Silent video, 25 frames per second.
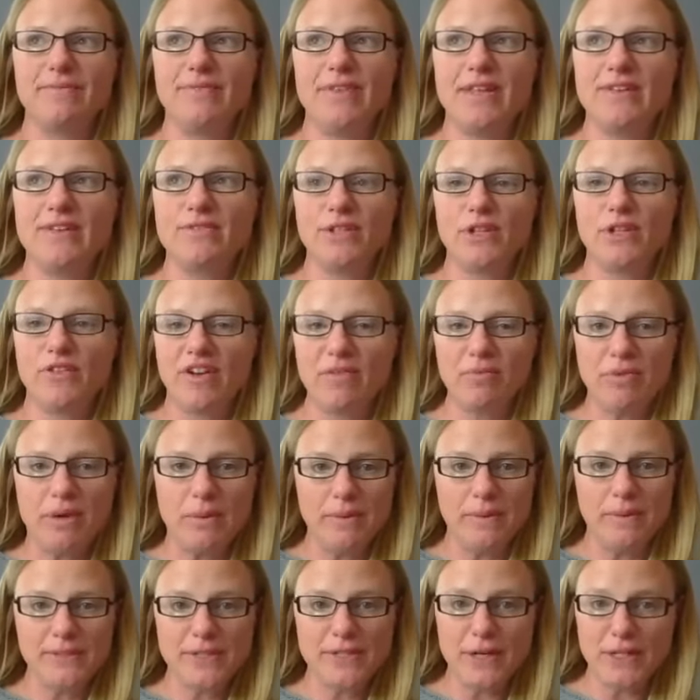even though I
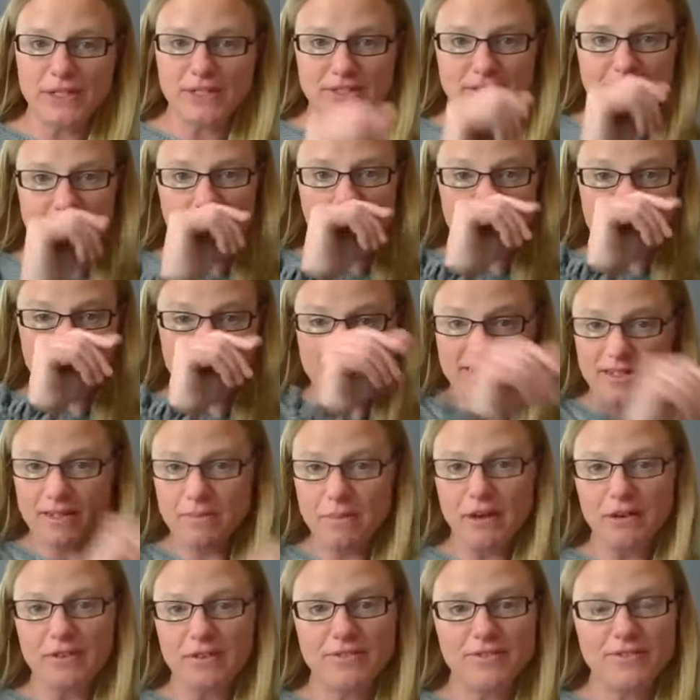probably talked now for
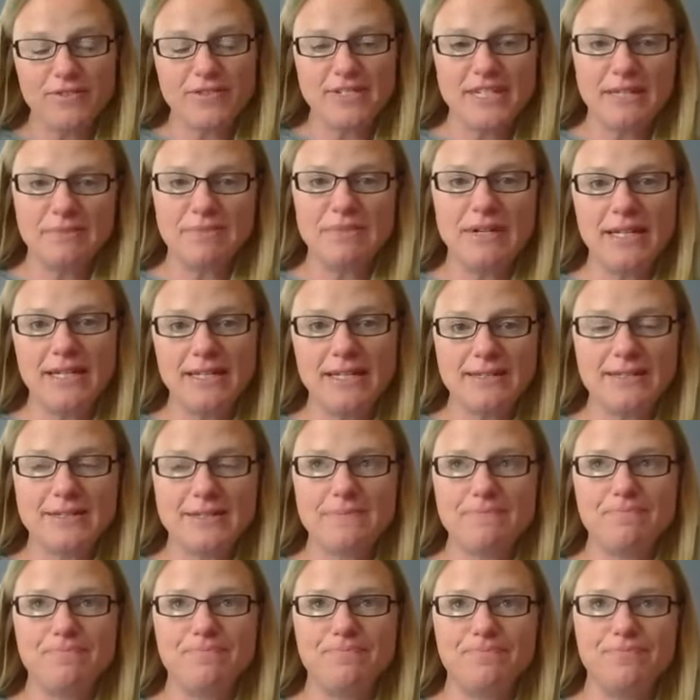about 15
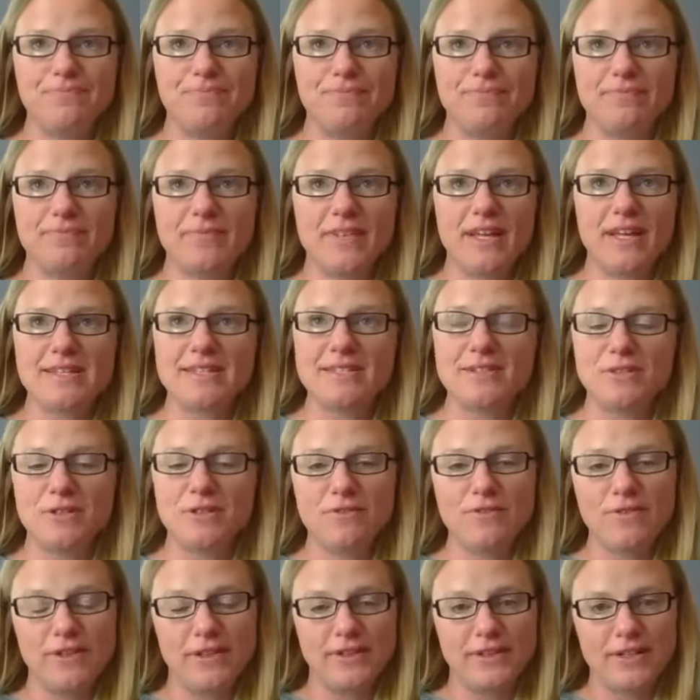minutes, I still
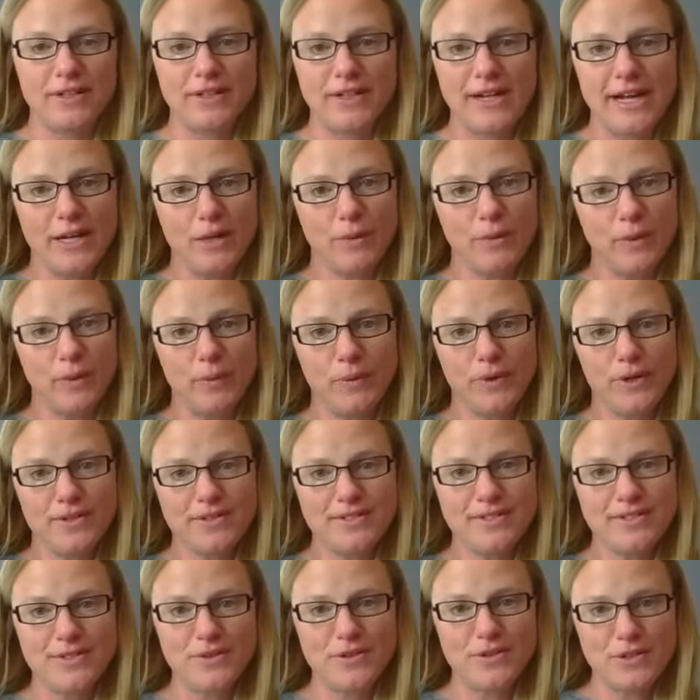don't feel that there are adequate
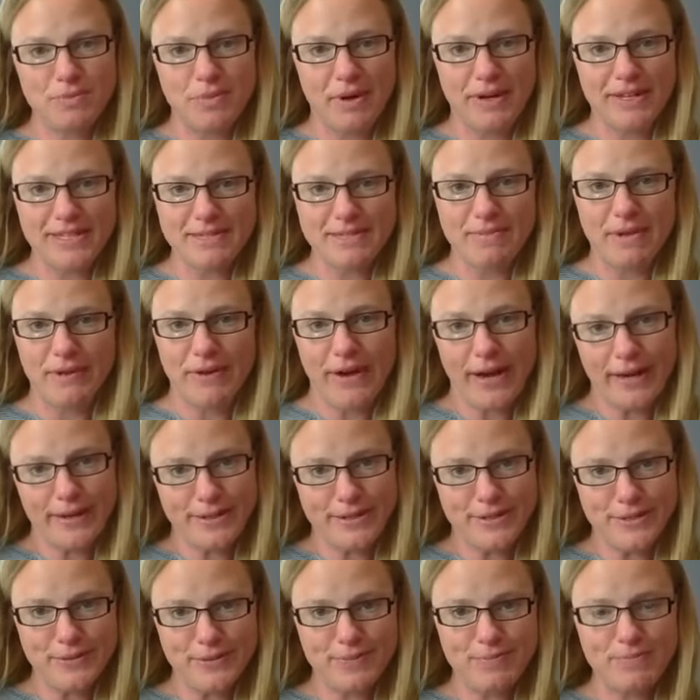words to express my
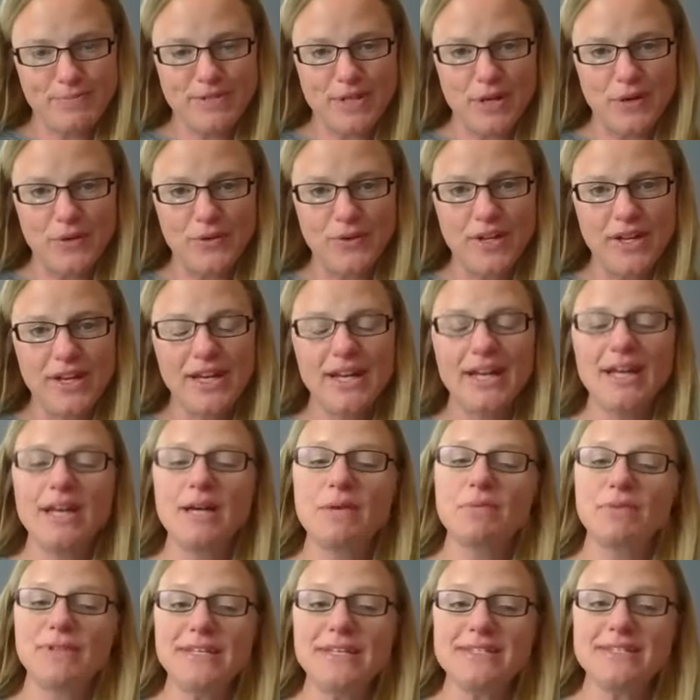gratitude. So
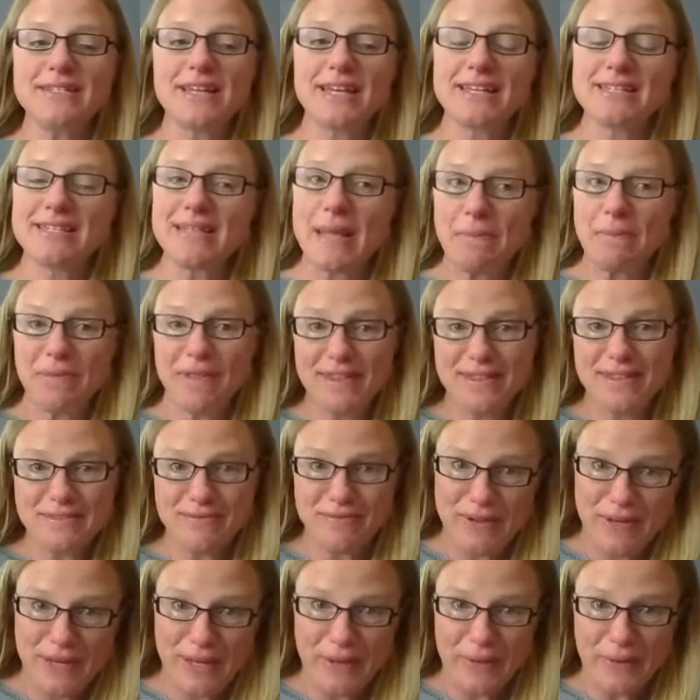please accept this
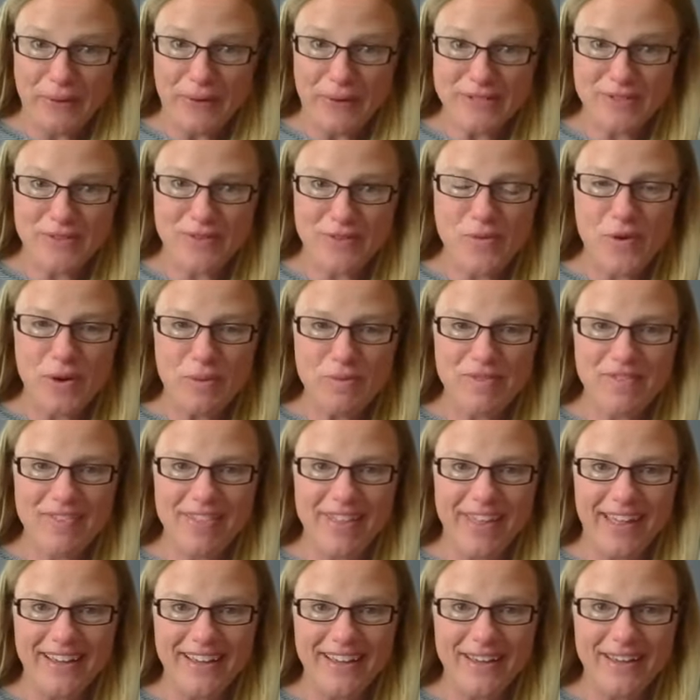video as a form of
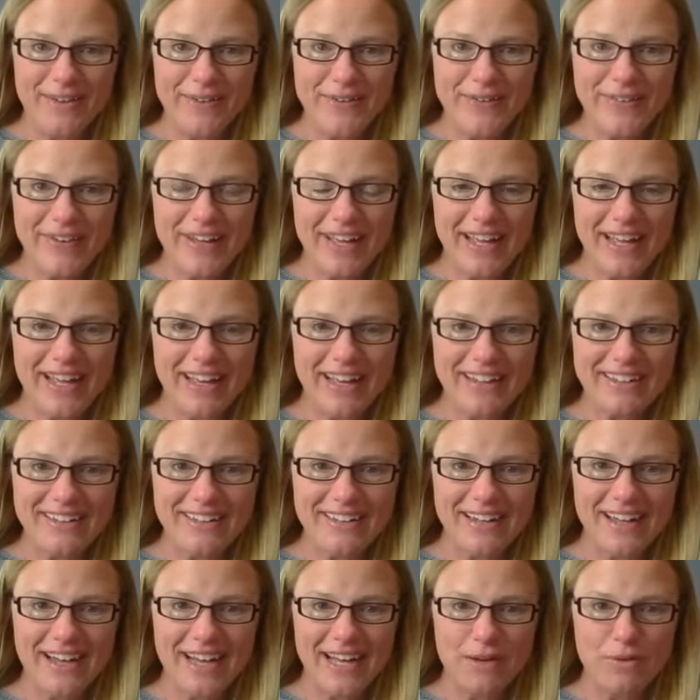thank you, and
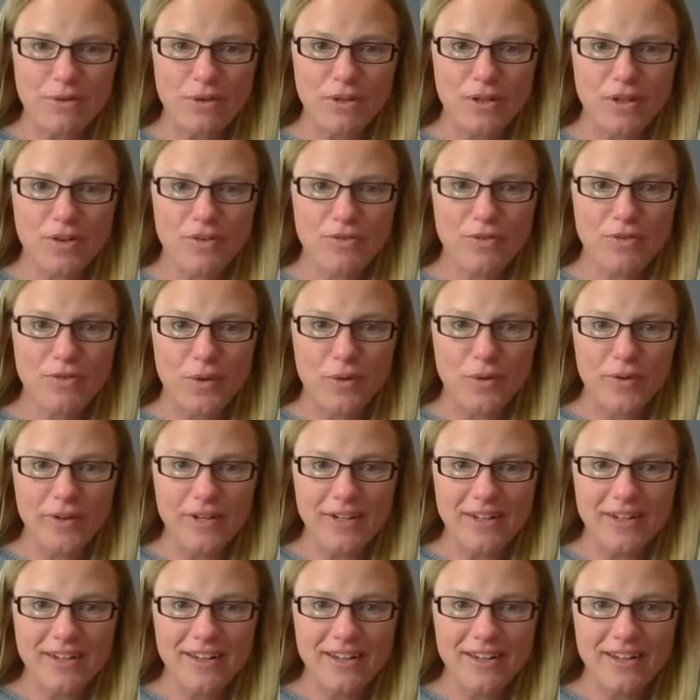I will look forward